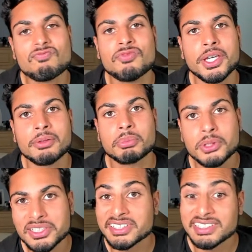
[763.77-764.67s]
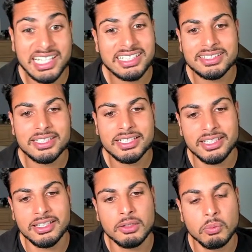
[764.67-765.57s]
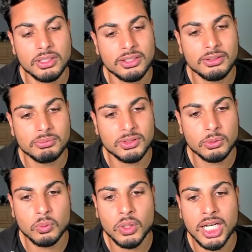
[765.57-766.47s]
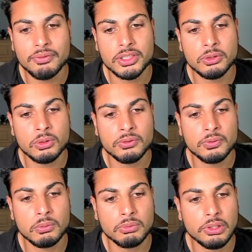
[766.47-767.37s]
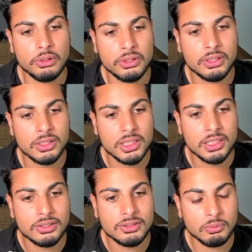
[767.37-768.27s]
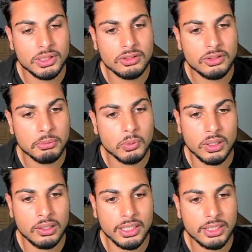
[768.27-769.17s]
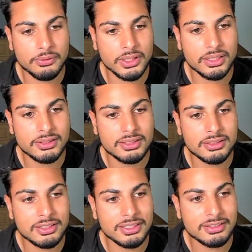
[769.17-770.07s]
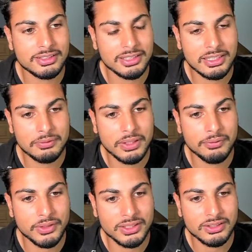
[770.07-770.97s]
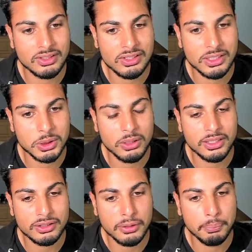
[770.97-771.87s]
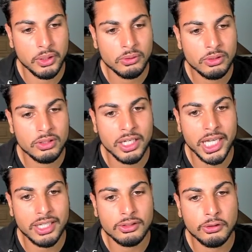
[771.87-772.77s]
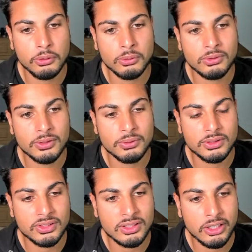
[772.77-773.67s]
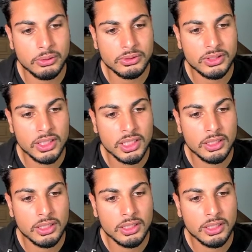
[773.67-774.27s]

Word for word: they're pretty static and I wanted them to all have a uniform look. So when you double click these, you can see that this is a centralized component. I had 2 different styles,